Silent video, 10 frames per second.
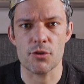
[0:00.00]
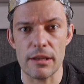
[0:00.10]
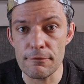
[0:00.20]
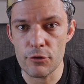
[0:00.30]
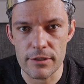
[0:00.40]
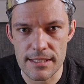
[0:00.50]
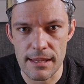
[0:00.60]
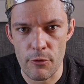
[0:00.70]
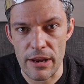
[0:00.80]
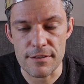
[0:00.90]
to influence
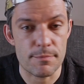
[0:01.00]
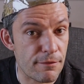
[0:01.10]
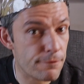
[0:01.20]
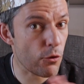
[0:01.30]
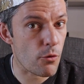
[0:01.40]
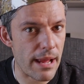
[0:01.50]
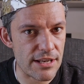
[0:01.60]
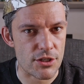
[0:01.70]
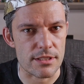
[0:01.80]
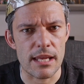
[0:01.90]
the refs before
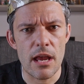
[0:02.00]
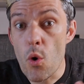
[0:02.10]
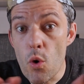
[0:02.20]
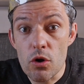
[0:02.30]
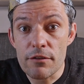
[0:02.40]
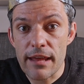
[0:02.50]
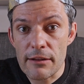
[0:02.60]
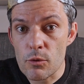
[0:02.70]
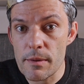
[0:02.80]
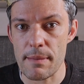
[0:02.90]
matches. All of
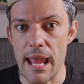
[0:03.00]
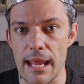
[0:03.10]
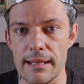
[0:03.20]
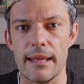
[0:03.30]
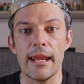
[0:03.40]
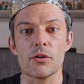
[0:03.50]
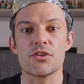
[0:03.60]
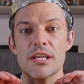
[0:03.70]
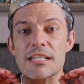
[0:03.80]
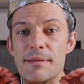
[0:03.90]
that will be banned. It'll
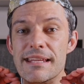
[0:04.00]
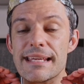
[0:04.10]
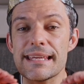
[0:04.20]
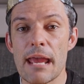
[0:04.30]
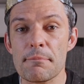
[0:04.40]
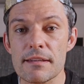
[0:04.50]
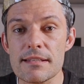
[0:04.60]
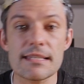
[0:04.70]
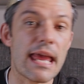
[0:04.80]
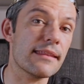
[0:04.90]
just be the
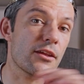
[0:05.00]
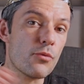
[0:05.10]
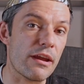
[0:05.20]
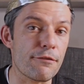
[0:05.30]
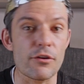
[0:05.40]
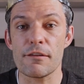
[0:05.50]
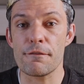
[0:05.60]
captains and the ref on the